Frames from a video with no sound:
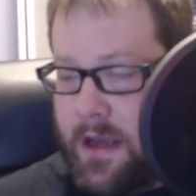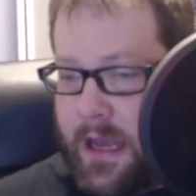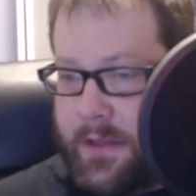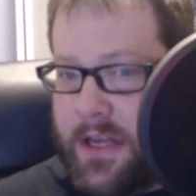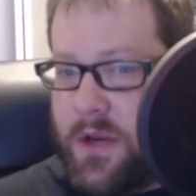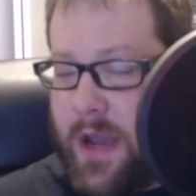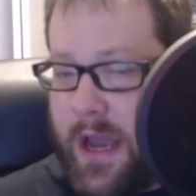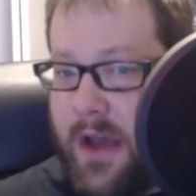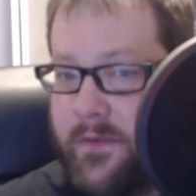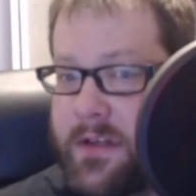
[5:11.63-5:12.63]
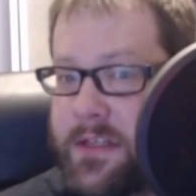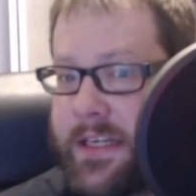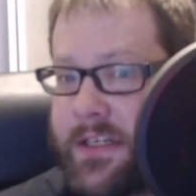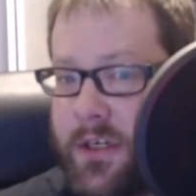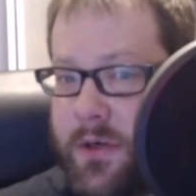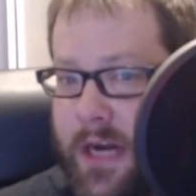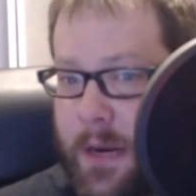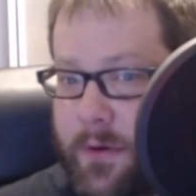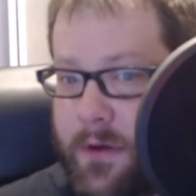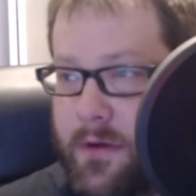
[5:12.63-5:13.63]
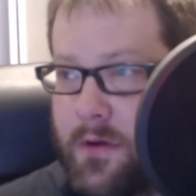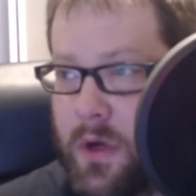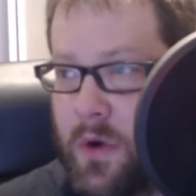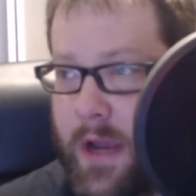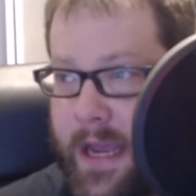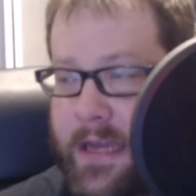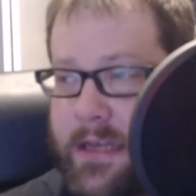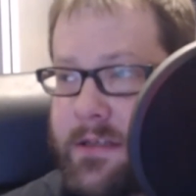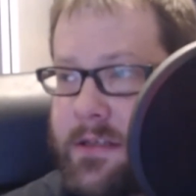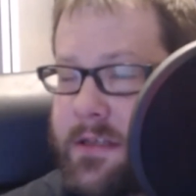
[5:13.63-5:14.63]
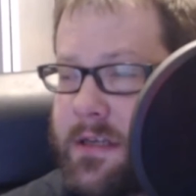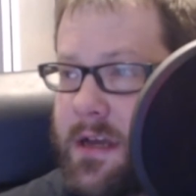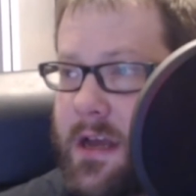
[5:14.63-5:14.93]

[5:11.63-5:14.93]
And then you have Sister Creep, who is